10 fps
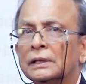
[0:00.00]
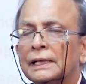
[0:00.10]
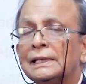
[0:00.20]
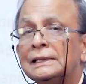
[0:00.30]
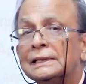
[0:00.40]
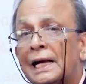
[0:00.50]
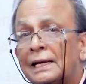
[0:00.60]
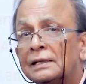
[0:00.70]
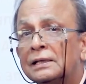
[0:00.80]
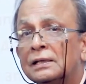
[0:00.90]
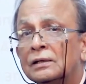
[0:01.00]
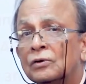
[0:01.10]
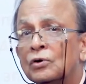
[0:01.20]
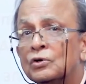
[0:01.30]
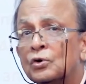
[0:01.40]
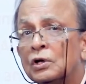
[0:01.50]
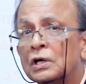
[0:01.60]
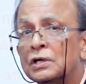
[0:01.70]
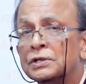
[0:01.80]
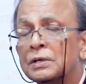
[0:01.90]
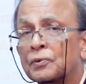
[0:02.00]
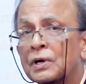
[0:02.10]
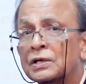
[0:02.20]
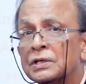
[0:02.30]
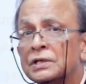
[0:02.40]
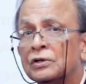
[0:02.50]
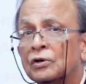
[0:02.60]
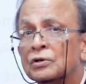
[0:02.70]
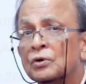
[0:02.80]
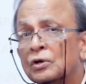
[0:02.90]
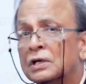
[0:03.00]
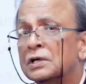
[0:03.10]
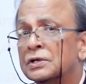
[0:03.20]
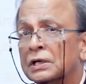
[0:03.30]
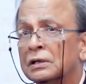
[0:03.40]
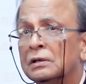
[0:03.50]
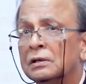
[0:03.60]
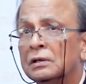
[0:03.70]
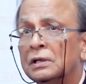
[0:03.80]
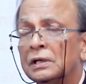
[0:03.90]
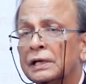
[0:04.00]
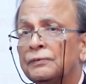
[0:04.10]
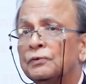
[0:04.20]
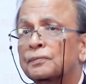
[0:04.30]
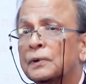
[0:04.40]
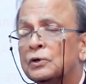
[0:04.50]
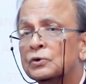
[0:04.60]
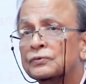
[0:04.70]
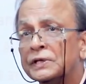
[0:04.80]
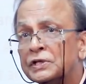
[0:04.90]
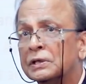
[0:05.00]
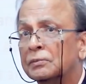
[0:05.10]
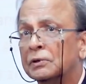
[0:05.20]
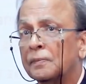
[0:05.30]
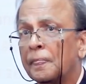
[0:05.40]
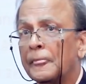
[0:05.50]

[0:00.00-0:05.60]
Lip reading: in that controlled condition, production in controlled condition, if you produce vegetable